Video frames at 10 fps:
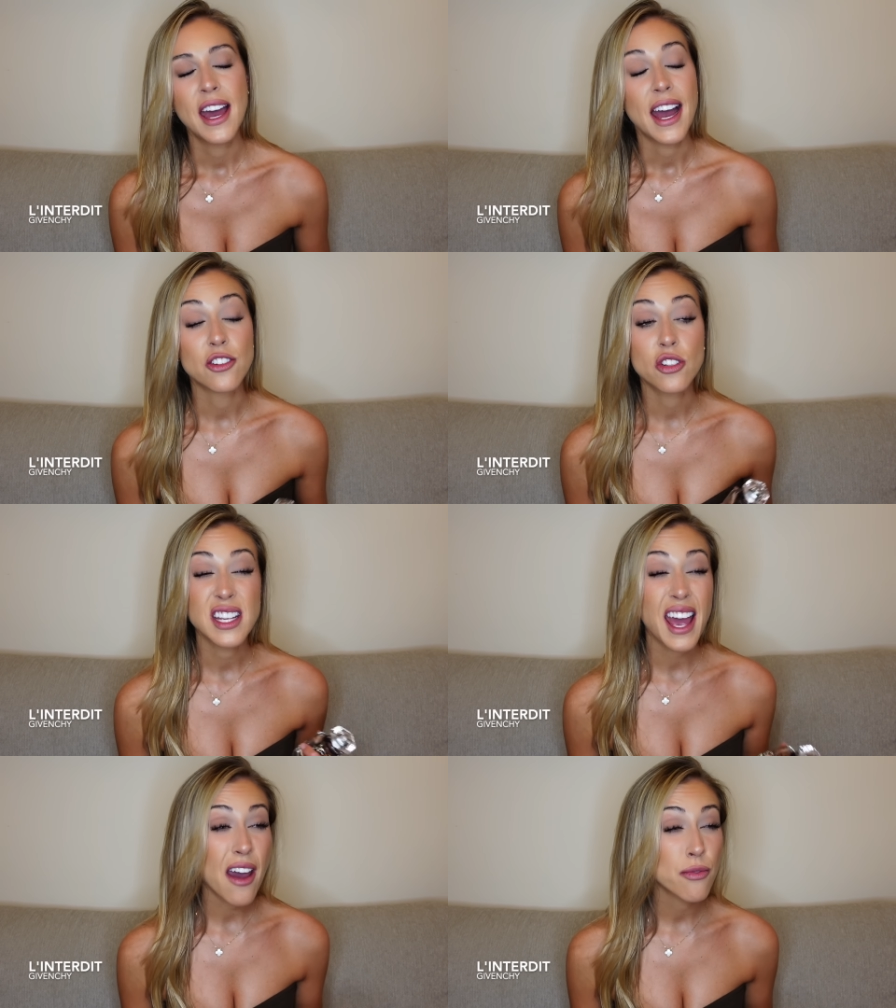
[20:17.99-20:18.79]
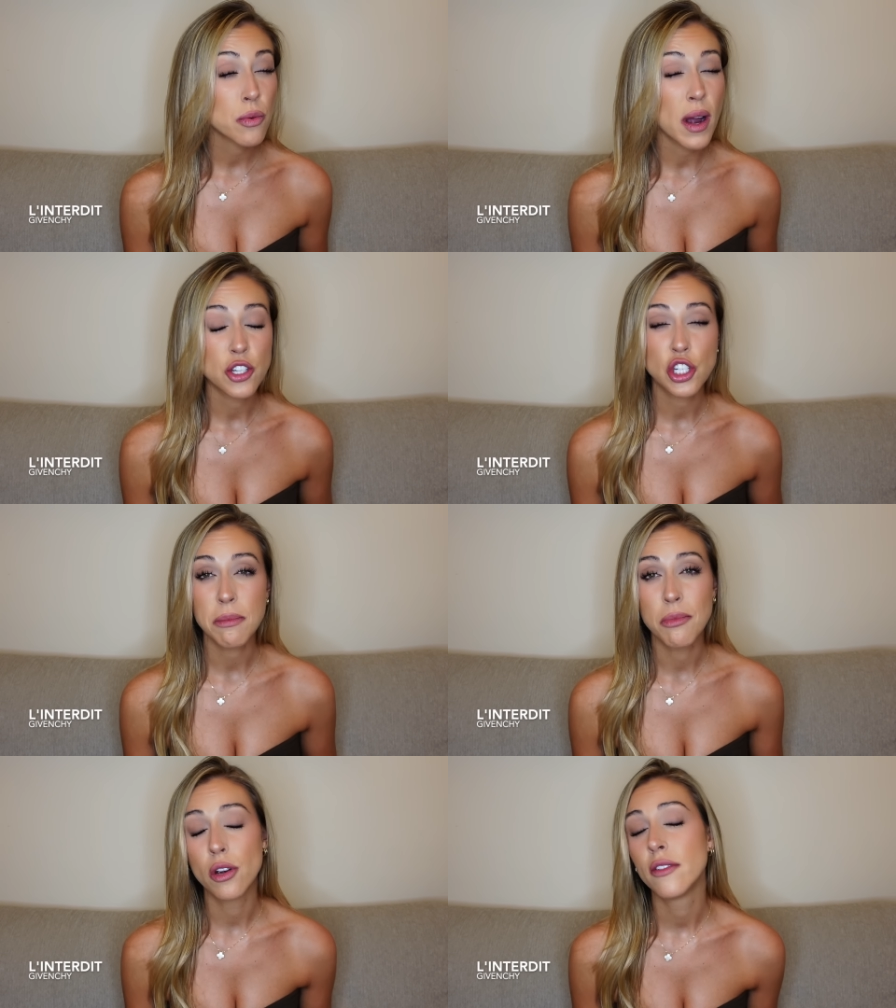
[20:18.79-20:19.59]
And just everywhere she
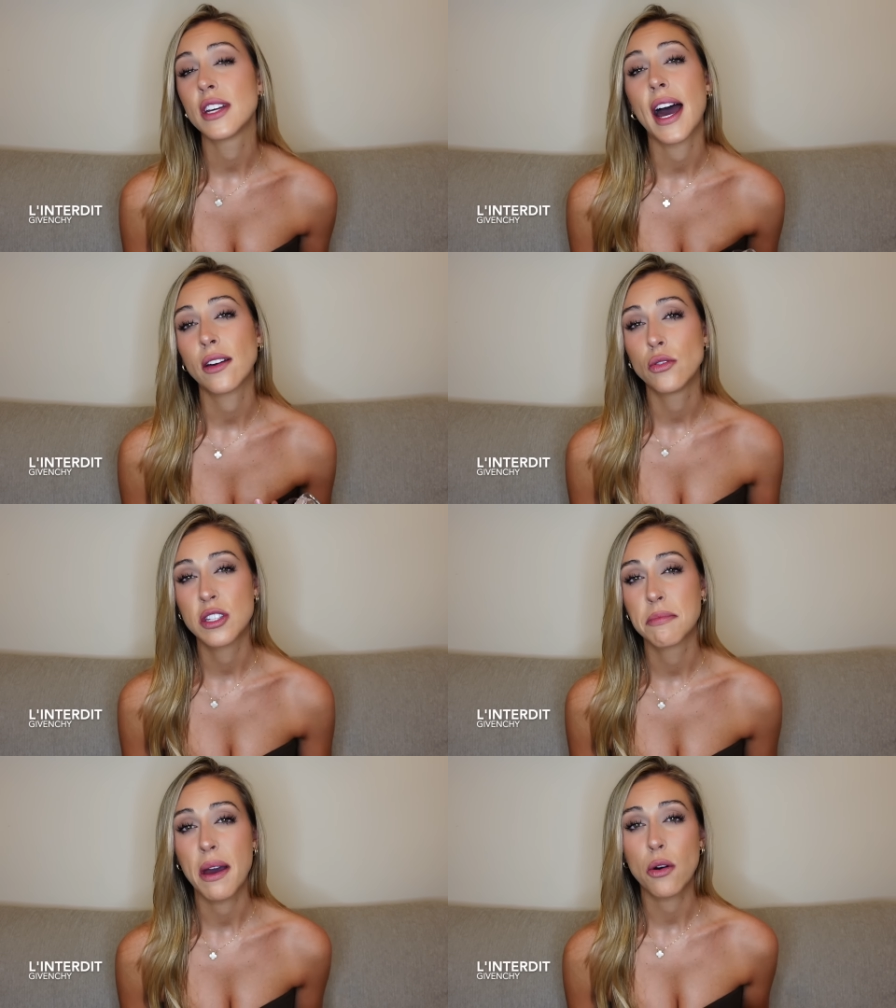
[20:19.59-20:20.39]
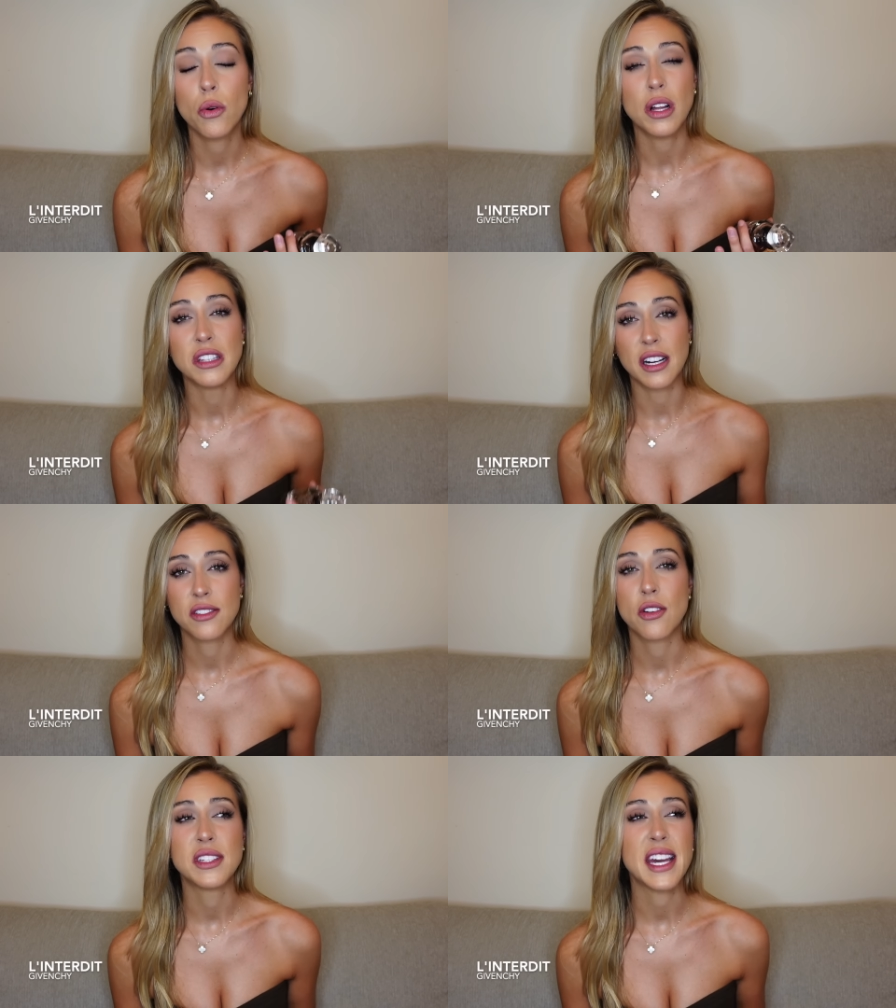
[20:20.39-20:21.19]
moved, I could smell
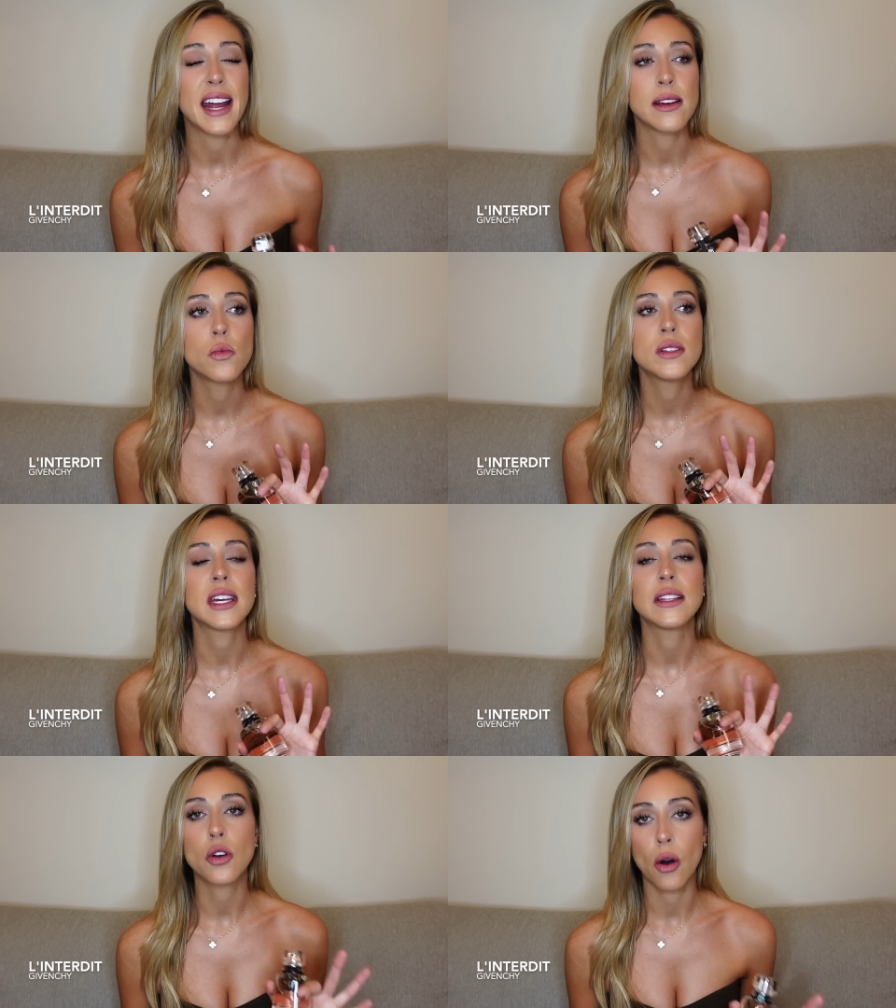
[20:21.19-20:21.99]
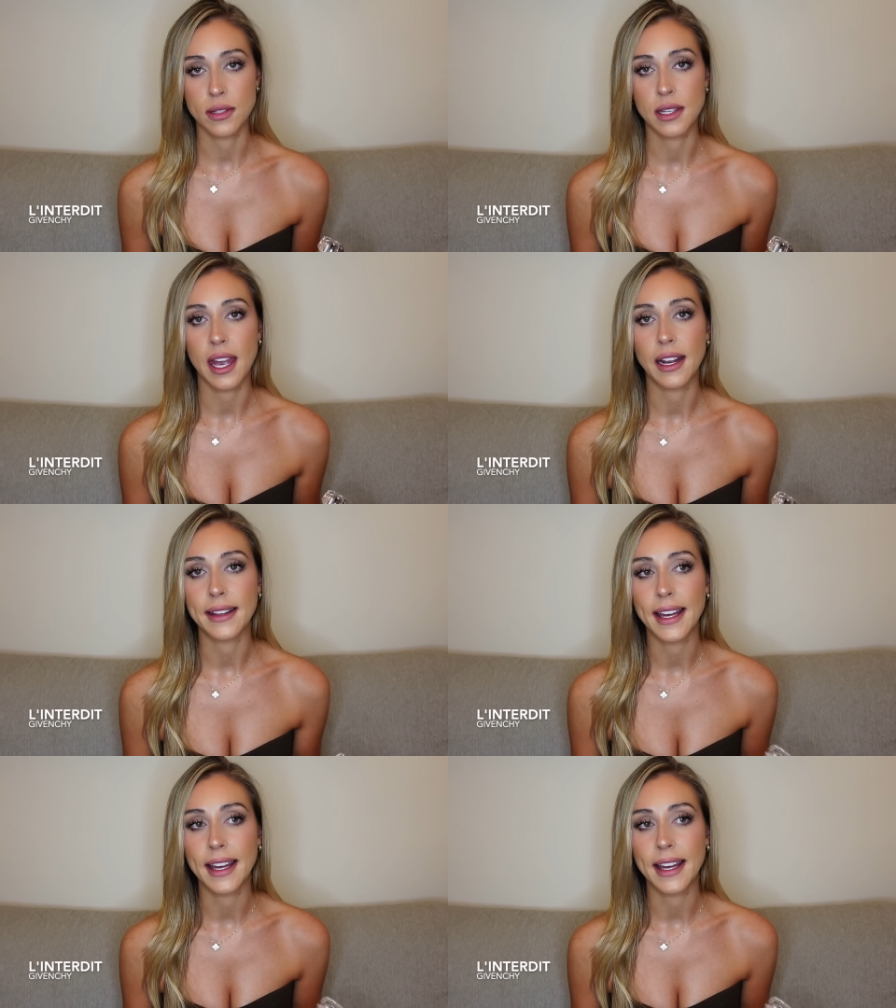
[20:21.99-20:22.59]
L'Interdit, and it was intoxicating.